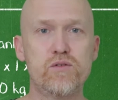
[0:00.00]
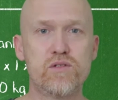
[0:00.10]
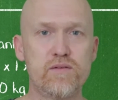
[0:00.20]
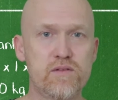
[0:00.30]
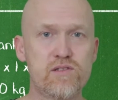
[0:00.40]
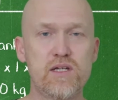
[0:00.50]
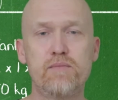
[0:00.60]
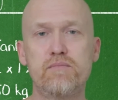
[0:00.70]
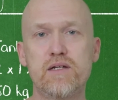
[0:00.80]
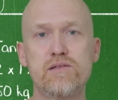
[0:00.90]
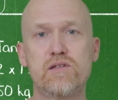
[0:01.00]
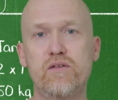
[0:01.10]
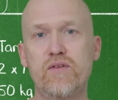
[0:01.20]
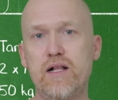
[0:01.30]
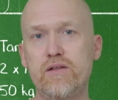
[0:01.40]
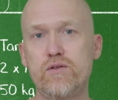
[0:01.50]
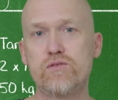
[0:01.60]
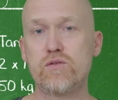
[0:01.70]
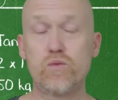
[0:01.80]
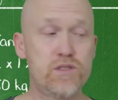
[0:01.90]
using the same density
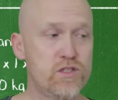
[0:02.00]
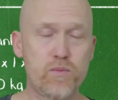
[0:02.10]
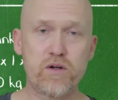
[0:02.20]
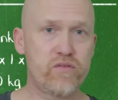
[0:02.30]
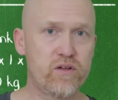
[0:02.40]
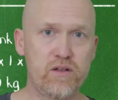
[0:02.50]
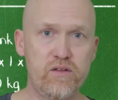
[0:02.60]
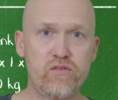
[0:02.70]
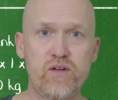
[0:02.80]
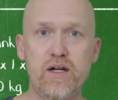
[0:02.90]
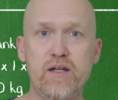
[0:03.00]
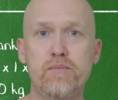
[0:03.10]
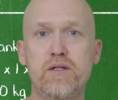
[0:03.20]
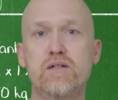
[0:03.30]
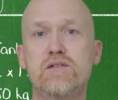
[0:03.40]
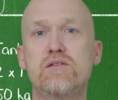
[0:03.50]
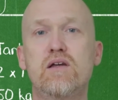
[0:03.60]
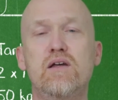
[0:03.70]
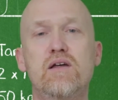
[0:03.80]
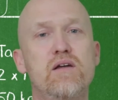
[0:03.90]
values, which is perfectly fine because
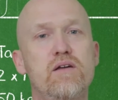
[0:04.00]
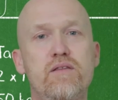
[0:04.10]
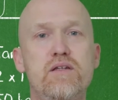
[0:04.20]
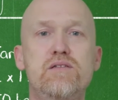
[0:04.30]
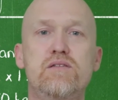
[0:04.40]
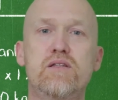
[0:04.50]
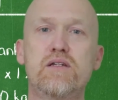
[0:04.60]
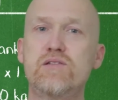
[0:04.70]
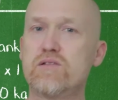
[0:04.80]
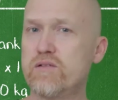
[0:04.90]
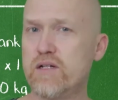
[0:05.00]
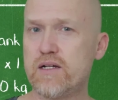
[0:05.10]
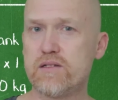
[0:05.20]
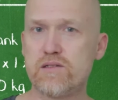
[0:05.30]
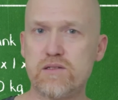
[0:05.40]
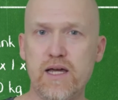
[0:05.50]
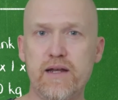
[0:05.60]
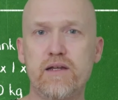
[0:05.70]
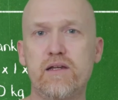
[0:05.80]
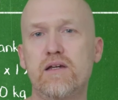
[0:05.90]
these things are not
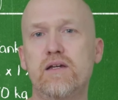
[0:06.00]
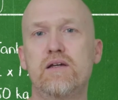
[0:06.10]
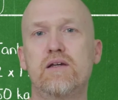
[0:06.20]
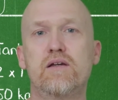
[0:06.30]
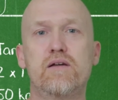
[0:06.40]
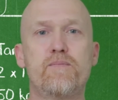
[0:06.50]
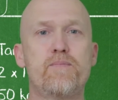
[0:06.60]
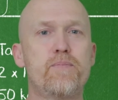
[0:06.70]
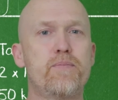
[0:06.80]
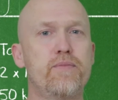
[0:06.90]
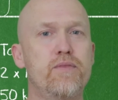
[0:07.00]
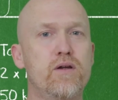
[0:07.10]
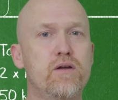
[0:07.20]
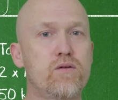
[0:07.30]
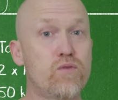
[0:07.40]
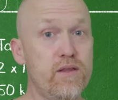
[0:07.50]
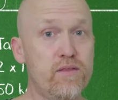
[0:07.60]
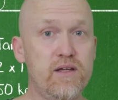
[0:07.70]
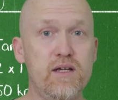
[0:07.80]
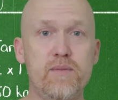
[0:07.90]
static. The great
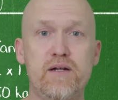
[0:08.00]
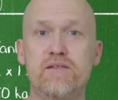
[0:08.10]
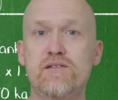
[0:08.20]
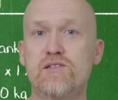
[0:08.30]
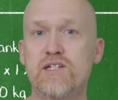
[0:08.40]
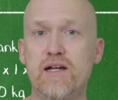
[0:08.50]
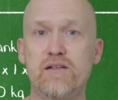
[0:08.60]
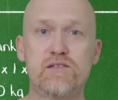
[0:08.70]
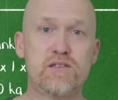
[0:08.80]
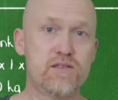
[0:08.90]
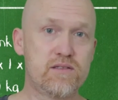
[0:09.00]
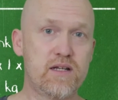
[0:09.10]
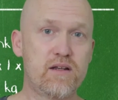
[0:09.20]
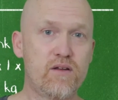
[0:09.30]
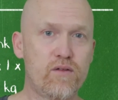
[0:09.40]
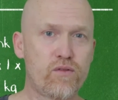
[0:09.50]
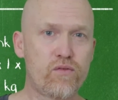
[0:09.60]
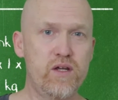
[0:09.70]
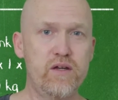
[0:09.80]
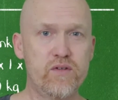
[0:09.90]
thing about this challenge is that
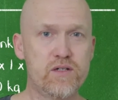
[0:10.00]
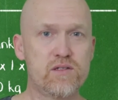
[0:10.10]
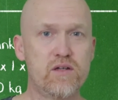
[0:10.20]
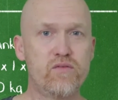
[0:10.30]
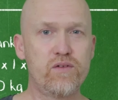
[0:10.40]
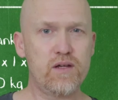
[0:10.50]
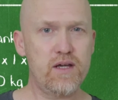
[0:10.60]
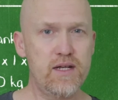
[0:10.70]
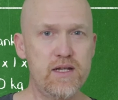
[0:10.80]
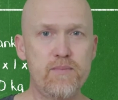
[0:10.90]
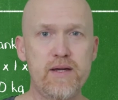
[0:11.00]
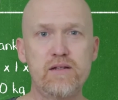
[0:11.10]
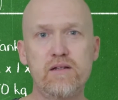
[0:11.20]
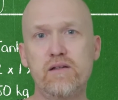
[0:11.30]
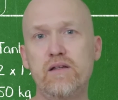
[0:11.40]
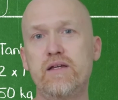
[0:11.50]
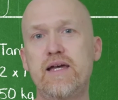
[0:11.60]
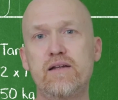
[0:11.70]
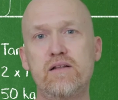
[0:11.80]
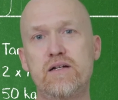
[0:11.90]
three of us have independently
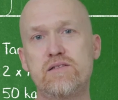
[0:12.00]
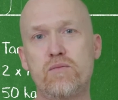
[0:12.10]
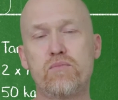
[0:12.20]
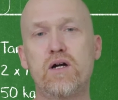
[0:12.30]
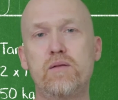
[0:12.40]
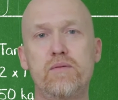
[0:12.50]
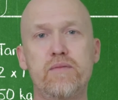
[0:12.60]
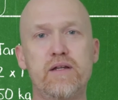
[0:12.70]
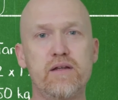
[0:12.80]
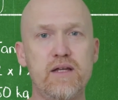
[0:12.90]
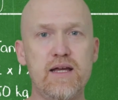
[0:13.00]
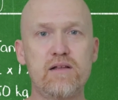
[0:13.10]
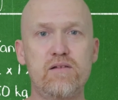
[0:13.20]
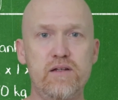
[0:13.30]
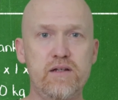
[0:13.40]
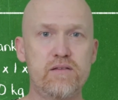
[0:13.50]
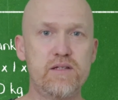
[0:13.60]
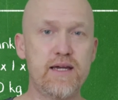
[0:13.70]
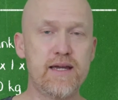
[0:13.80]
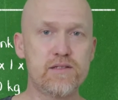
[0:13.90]
analyzed the problem and calculated
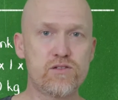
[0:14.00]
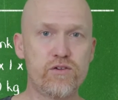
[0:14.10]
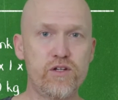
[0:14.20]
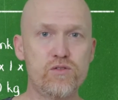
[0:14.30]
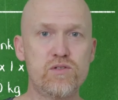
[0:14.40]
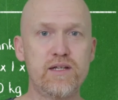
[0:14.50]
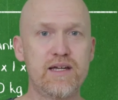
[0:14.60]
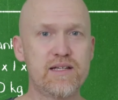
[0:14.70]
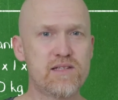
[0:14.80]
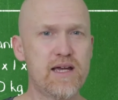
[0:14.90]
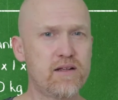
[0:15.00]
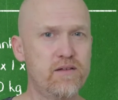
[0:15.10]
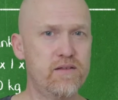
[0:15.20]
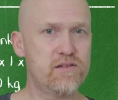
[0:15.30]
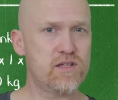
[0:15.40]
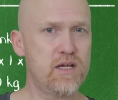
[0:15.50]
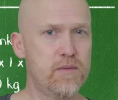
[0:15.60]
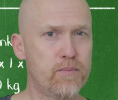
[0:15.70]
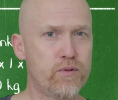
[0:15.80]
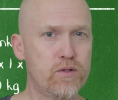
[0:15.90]
the answer using exactly the
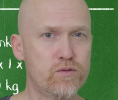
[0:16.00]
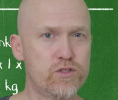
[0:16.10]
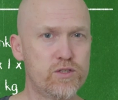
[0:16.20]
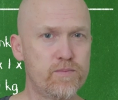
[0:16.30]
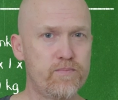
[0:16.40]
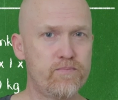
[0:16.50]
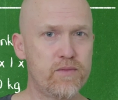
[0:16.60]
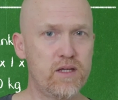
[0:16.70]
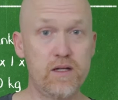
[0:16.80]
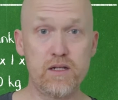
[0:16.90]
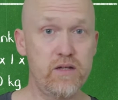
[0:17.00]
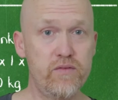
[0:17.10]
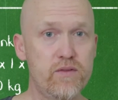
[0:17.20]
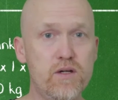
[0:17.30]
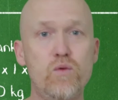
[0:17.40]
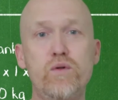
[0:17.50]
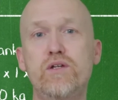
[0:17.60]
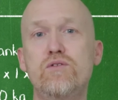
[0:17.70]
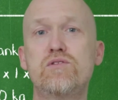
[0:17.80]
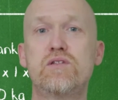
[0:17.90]
same approach. And even though we
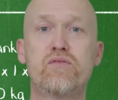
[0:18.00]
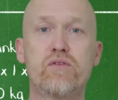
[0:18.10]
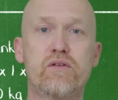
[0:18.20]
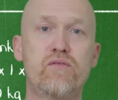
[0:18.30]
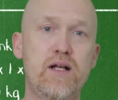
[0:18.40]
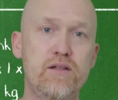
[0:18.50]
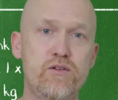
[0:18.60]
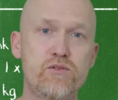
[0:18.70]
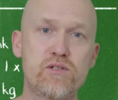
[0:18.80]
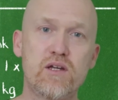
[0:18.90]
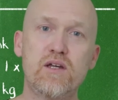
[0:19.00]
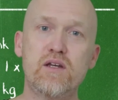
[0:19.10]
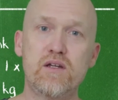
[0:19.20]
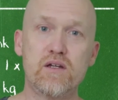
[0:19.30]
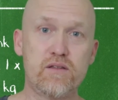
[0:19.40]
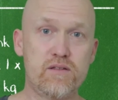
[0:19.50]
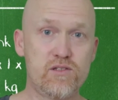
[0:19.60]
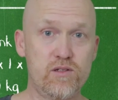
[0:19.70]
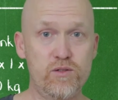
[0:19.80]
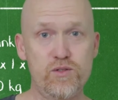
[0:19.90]
use different values, the
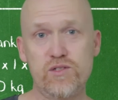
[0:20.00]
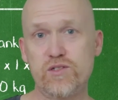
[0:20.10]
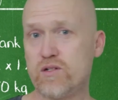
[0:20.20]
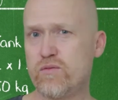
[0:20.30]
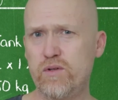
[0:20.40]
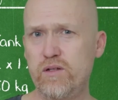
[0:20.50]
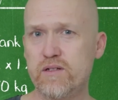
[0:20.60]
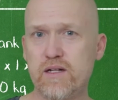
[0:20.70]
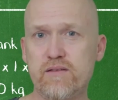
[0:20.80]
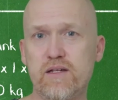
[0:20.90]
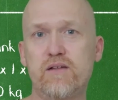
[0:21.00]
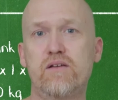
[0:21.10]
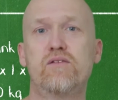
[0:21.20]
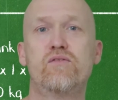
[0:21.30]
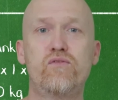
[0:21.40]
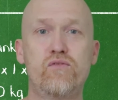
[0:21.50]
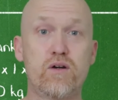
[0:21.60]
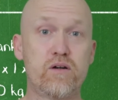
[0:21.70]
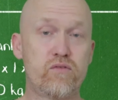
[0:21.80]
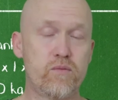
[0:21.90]
solutions are really not that
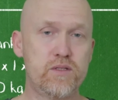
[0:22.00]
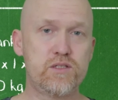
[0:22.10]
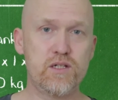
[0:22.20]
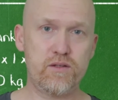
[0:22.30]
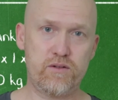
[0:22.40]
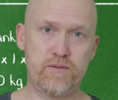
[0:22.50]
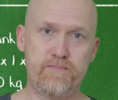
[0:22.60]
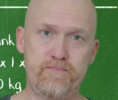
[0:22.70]
far from each other.